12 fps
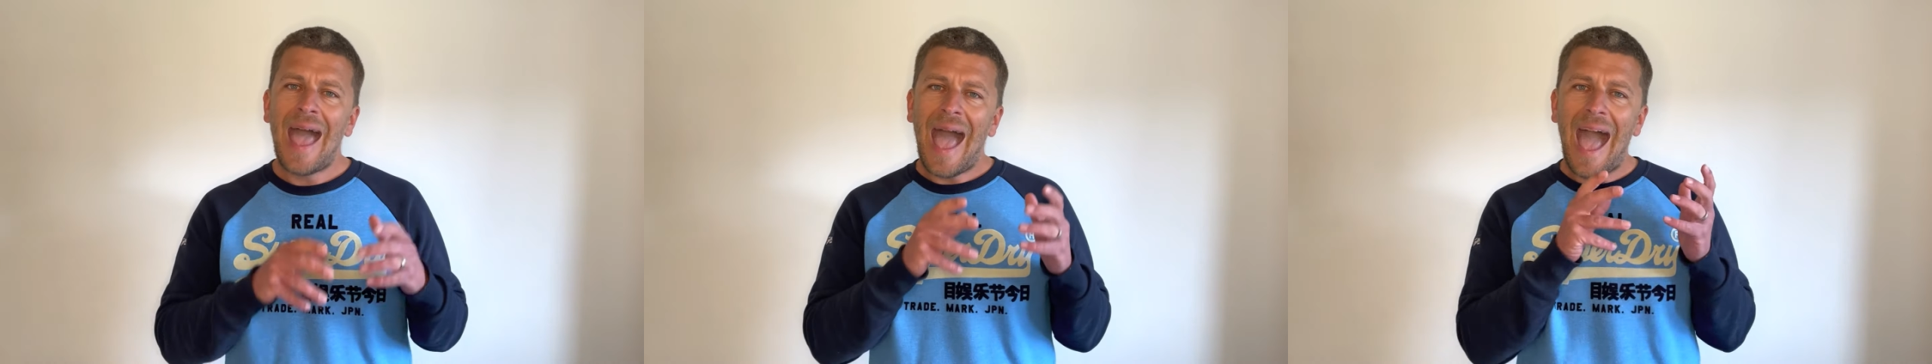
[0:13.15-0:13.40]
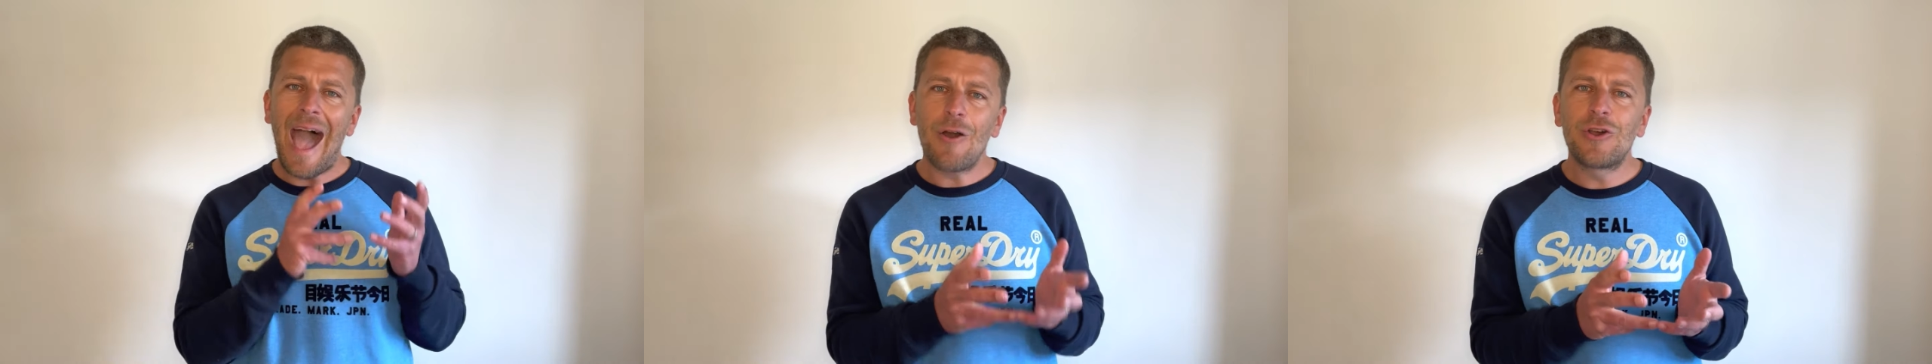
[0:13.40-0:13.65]

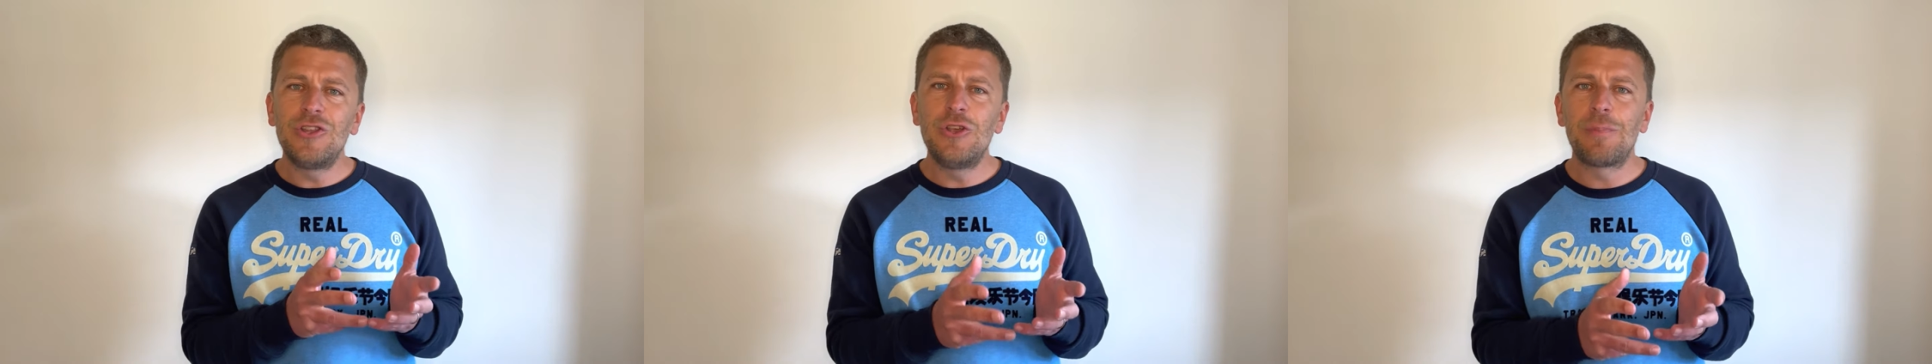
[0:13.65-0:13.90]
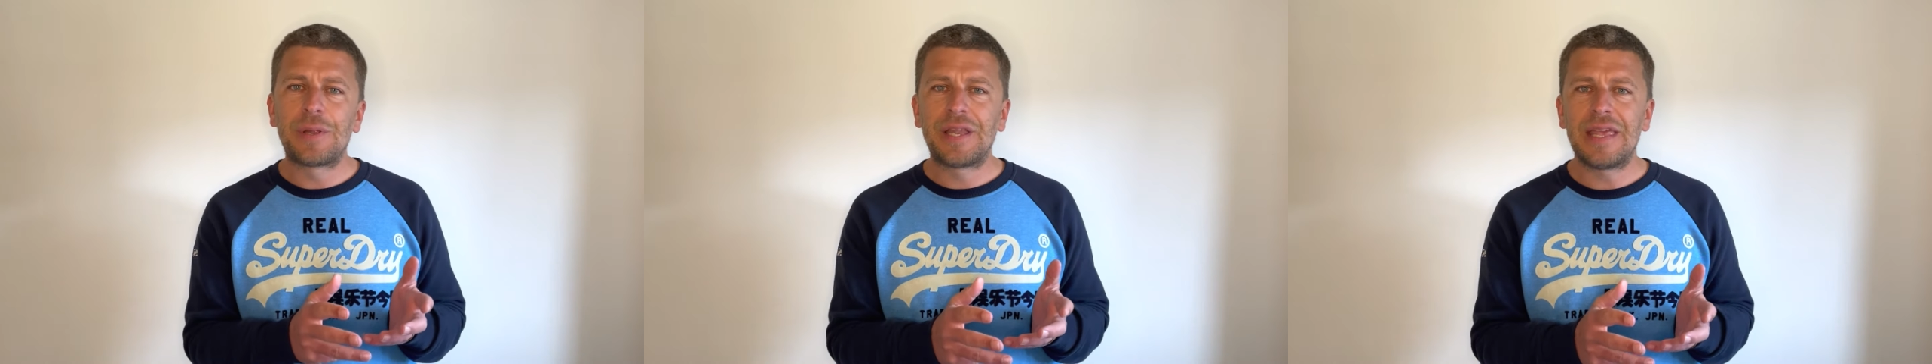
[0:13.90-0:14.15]
How can
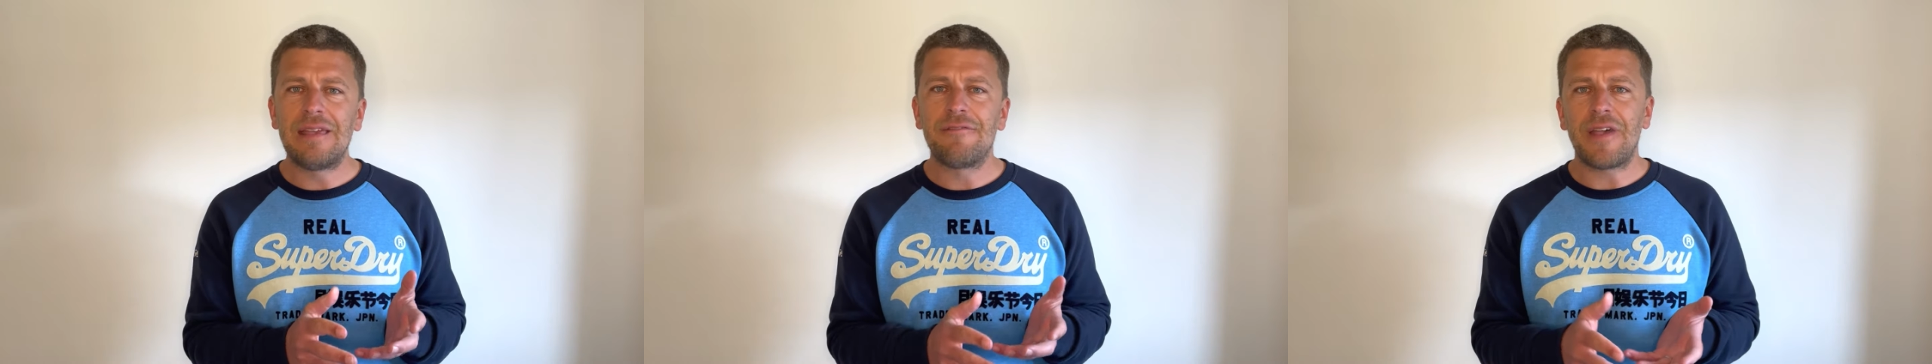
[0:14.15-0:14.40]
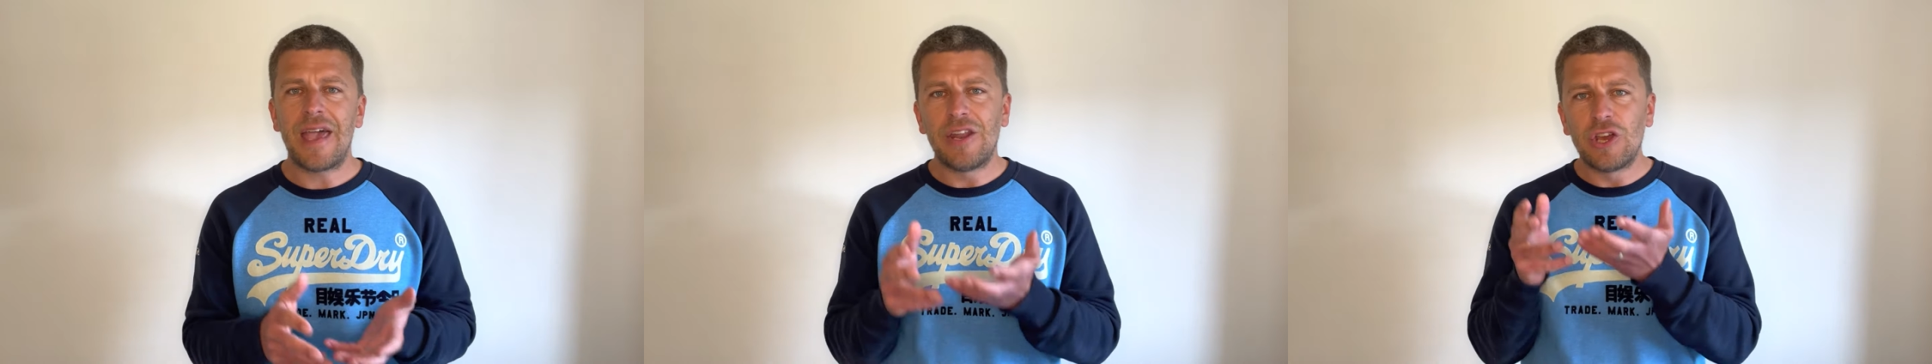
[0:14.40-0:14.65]
you
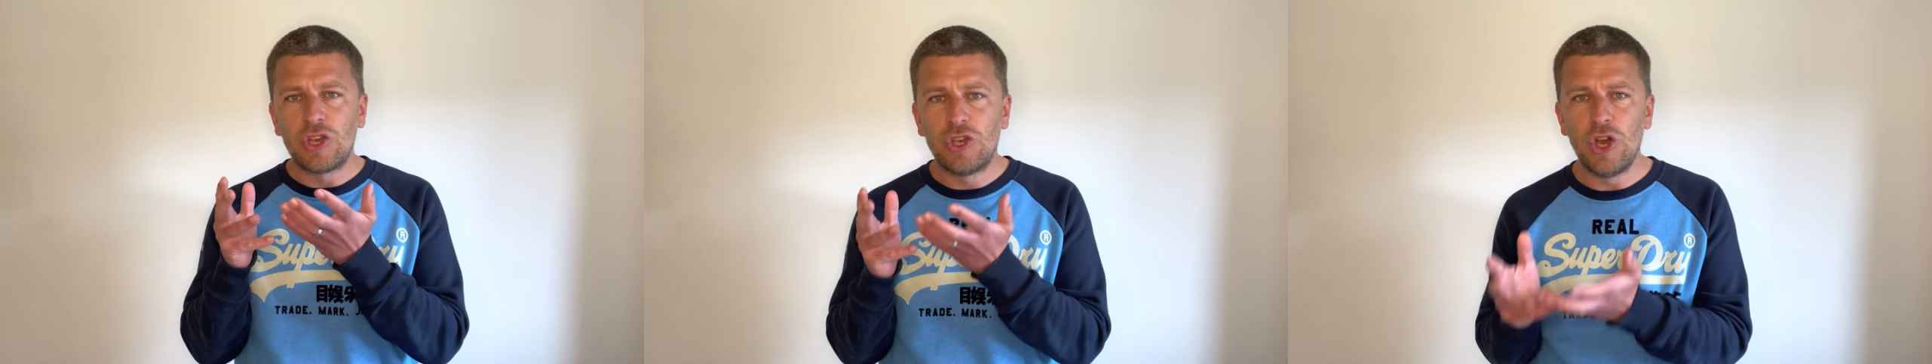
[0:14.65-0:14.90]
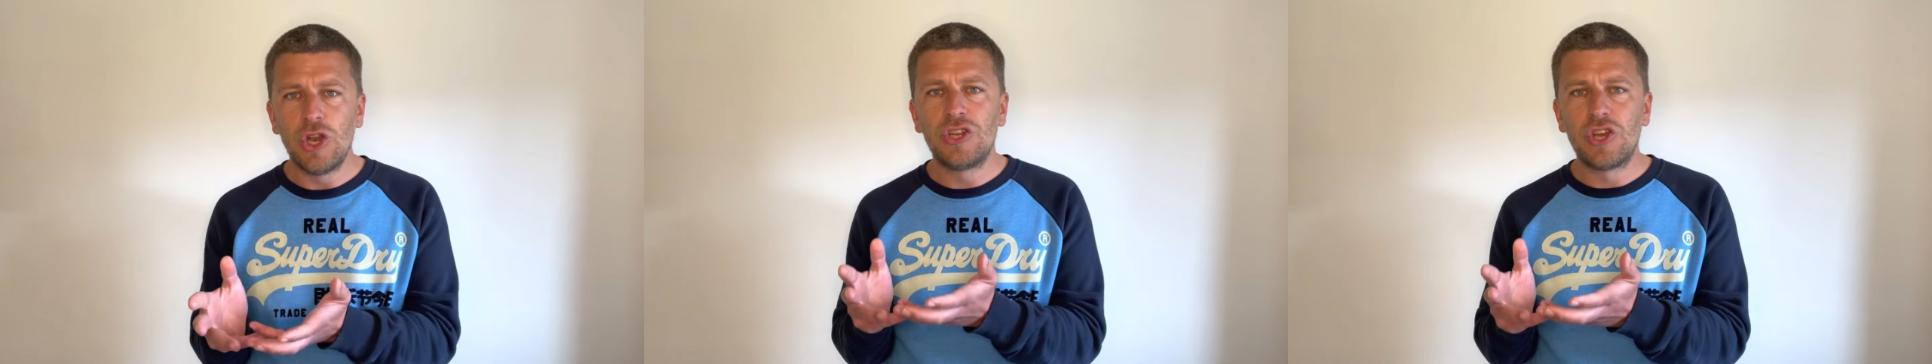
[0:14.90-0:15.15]
believe in a
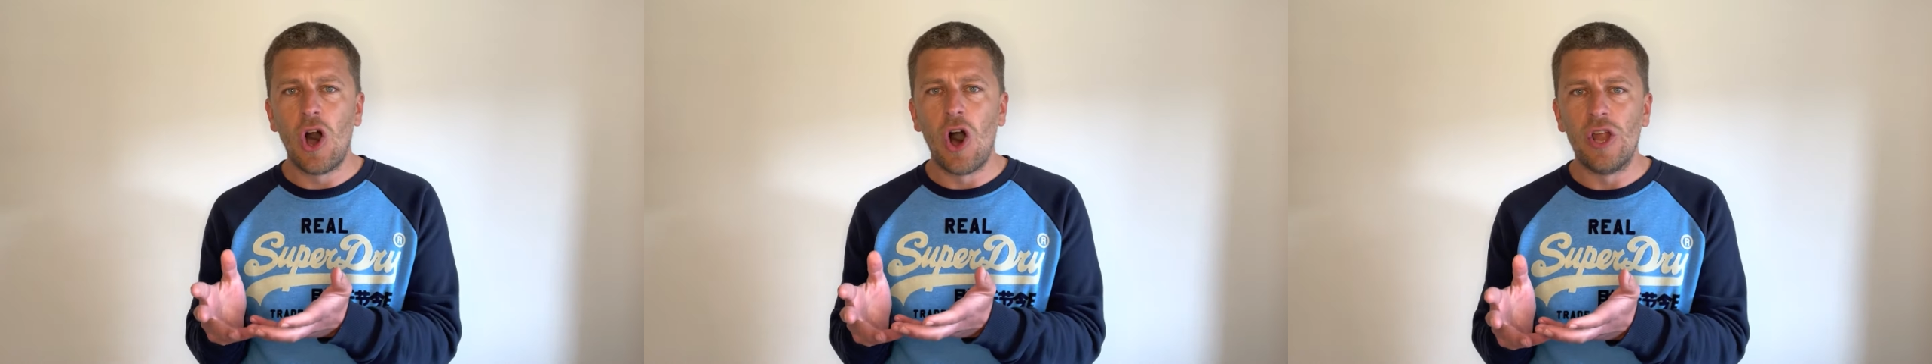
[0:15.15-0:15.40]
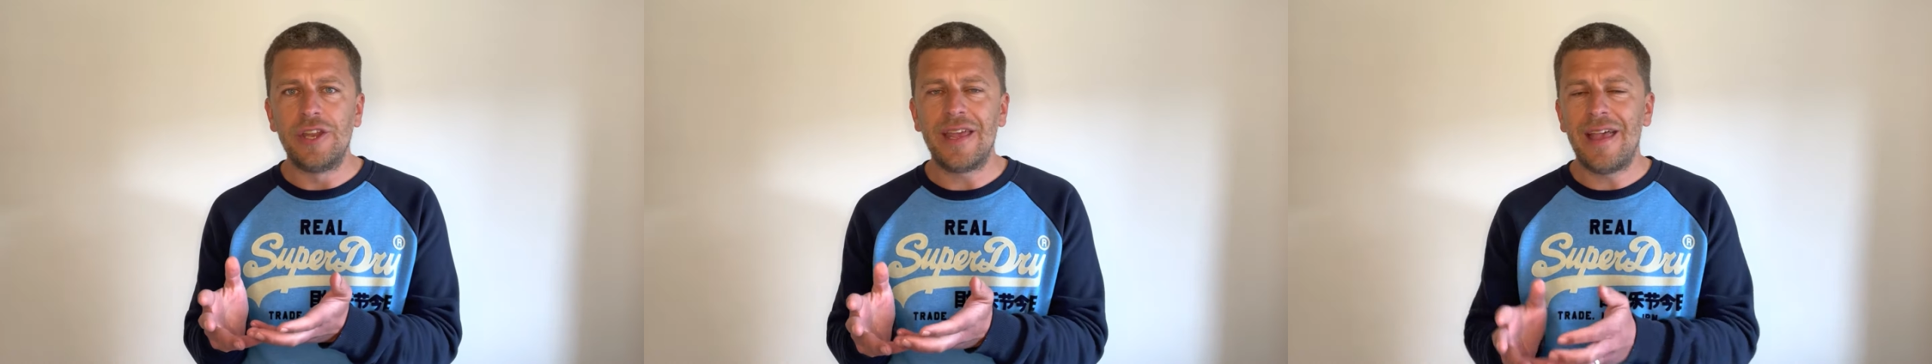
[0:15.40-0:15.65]
good God